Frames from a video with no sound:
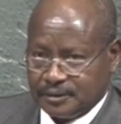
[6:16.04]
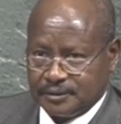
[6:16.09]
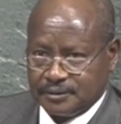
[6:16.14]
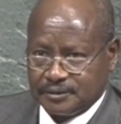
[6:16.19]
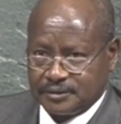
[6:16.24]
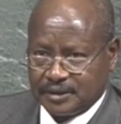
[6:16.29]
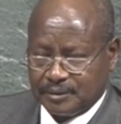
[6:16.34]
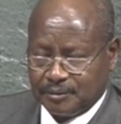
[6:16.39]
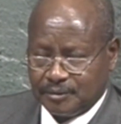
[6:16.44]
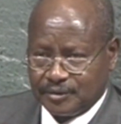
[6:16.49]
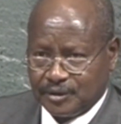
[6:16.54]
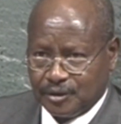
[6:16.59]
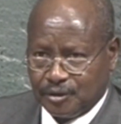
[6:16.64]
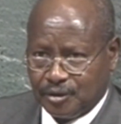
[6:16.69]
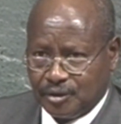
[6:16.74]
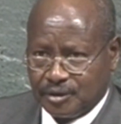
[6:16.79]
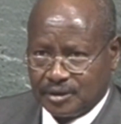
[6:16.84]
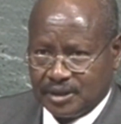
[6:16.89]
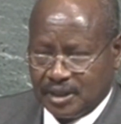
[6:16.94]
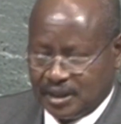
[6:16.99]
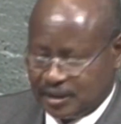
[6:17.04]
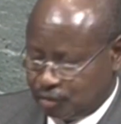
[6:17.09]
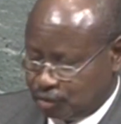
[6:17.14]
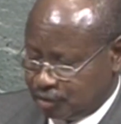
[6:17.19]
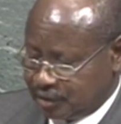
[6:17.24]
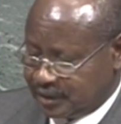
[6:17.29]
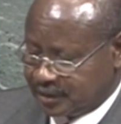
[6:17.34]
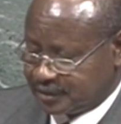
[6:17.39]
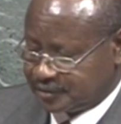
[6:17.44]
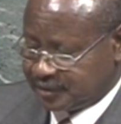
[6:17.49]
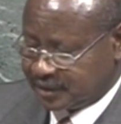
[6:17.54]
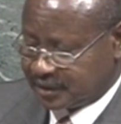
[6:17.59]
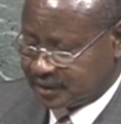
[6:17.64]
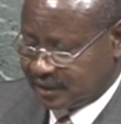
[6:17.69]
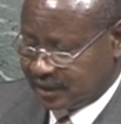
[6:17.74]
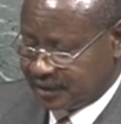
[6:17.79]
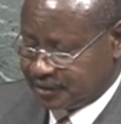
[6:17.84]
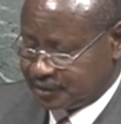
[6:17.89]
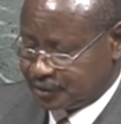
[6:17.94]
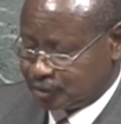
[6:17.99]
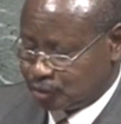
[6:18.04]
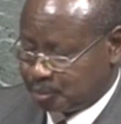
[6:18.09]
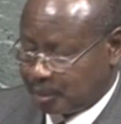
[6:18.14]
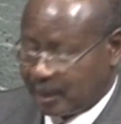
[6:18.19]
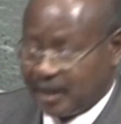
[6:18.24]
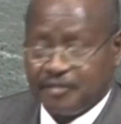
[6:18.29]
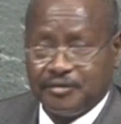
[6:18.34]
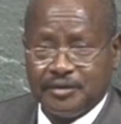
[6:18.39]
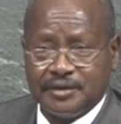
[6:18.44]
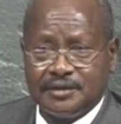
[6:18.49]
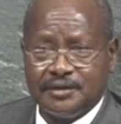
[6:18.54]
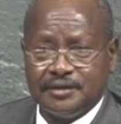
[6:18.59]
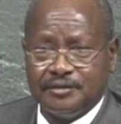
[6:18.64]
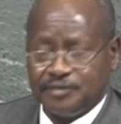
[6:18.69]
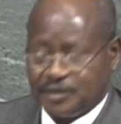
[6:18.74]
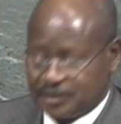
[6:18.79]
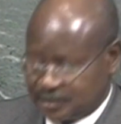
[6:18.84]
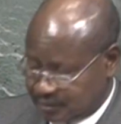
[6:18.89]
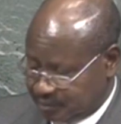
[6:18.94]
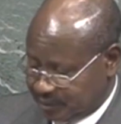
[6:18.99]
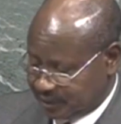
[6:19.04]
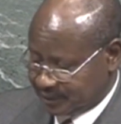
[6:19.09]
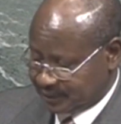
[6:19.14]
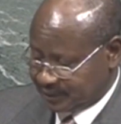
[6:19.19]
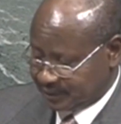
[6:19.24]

some of the old endogenous factors to private investment.